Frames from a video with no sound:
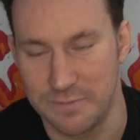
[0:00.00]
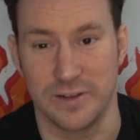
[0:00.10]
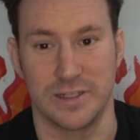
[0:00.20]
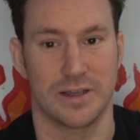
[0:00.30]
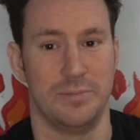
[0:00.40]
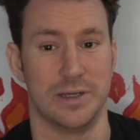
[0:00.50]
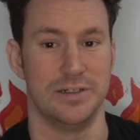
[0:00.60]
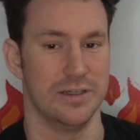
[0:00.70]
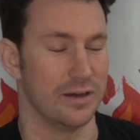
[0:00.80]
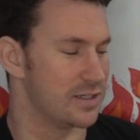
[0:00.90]
felt like a big
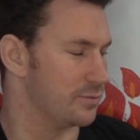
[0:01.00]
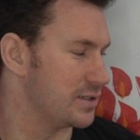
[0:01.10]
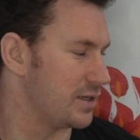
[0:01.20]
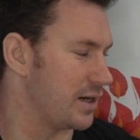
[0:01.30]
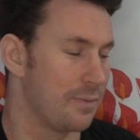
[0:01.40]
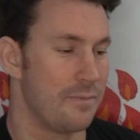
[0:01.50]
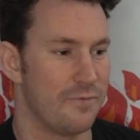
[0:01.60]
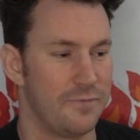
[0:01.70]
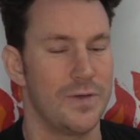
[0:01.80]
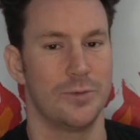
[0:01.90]
deal because it was like
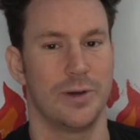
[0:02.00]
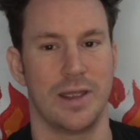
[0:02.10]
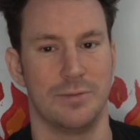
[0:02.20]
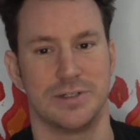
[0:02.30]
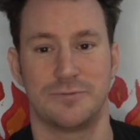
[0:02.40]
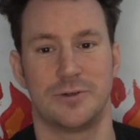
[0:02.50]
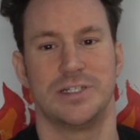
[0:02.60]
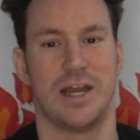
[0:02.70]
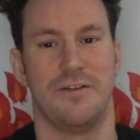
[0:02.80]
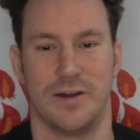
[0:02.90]
it was the first
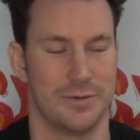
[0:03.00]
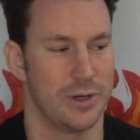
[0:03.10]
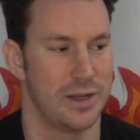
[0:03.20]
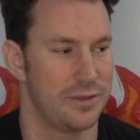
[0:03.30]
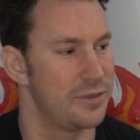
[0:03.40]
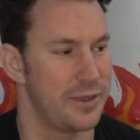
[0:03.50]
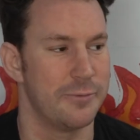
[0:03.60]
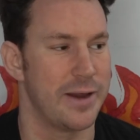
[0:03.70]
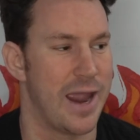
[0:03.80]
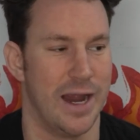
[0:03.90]
Danny Phantom thing
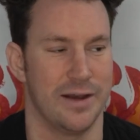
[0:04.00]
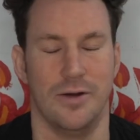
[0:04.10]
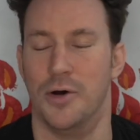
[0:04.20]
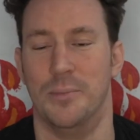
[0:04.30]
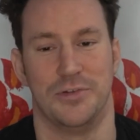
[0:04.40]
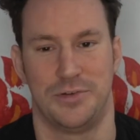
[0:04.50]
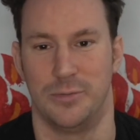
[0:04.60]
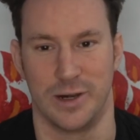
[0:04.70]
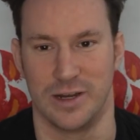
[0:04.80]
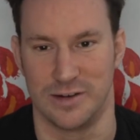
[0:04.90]
we had in almost
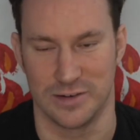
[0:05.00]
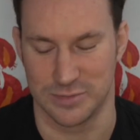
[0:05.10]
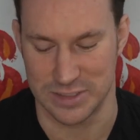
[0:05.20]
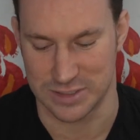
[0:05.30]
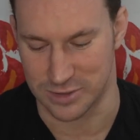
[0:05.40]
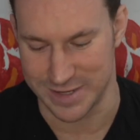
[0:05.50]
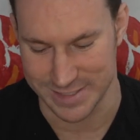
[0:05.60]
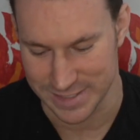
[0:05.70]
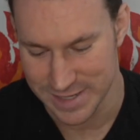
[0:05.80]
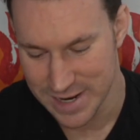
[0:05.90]
20 years, which is
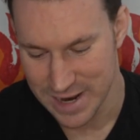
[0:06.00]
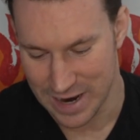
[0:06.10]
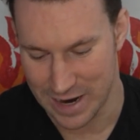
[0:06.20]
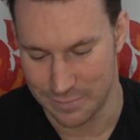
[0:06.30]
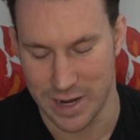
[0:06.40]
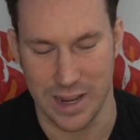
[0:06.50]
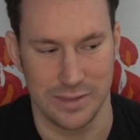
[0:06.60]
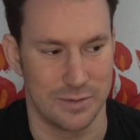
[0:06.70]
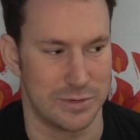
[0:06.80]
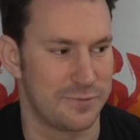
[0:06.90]
crazy. And then
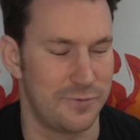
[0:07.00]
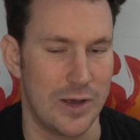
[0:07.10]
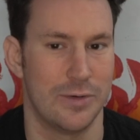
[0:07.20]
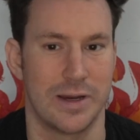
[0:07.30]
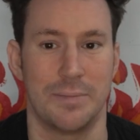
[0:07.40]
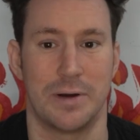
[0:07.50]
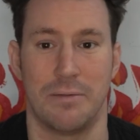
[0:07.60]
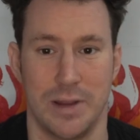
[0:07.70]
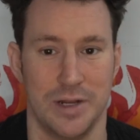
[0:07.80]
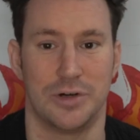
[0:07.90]
it was following up on a
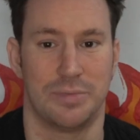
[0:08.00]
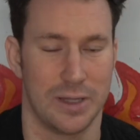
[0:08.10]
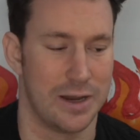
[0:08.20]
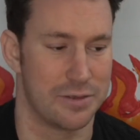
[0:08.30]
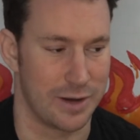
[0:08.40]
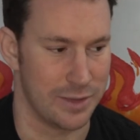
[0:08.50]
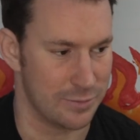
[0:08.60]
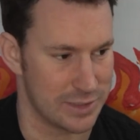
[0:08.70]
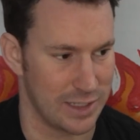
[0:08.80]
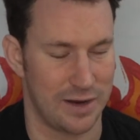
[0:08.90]
major plot thread that
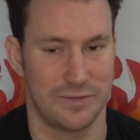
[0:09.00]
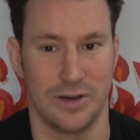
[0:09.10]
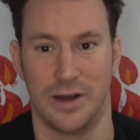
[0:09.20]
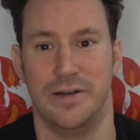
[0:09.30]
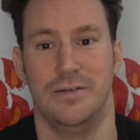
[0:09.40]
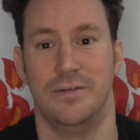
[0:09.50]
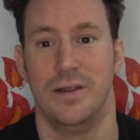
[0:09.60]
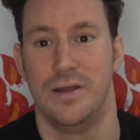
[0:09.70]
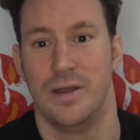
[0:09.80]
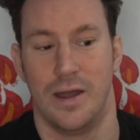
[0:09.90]
was left
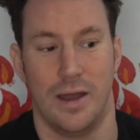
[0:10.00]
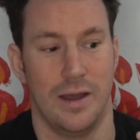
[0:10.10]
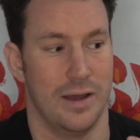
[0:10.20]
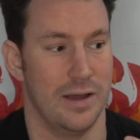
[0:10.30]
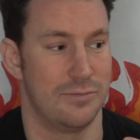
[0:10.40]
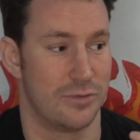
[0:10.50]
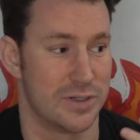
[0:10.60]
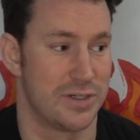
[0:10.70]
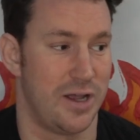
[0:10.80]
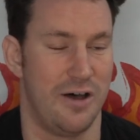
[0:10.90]

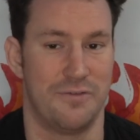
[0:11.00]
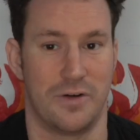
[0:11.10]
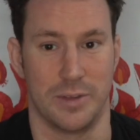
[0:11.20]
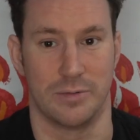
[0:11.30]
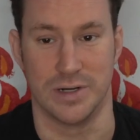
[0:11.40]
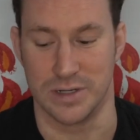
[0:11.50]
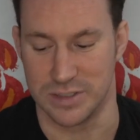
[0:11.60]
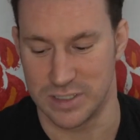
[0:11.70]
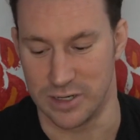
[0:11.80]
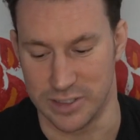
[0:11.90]
unresolved from the original
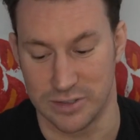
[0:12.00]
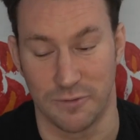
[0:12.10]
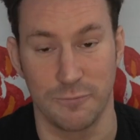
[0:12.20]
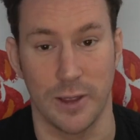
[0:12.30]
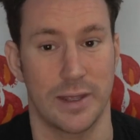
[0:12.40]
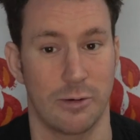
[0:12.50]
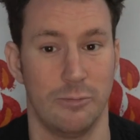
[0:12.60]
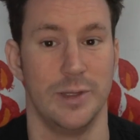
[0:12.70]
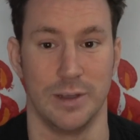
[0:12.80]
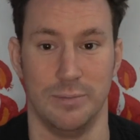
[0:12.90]
series. So it felt like a really